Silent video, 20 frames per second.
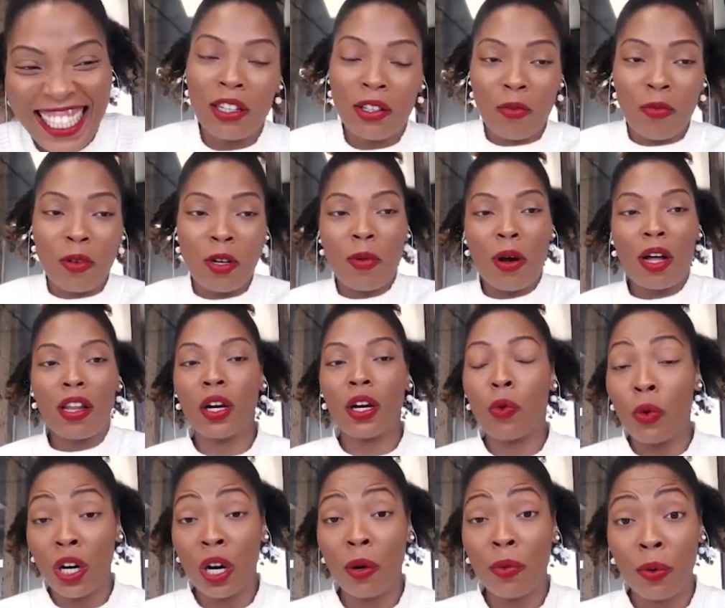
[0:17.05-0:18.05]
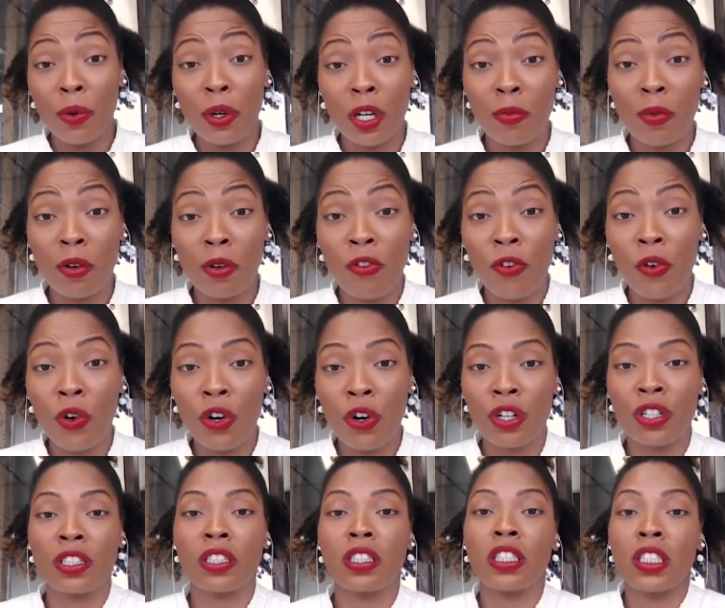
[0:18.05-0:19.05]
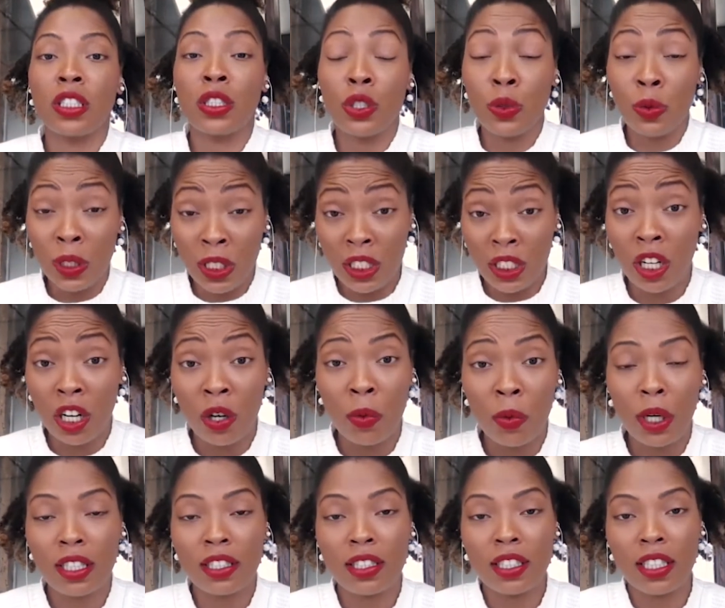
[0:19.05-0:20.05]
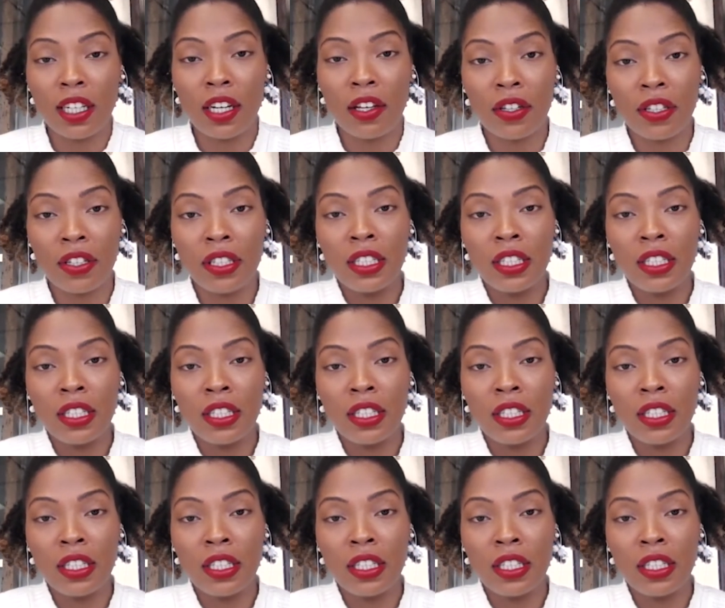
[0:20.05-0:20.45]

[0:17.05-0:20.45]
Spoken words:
little bit about where we were before we started working together?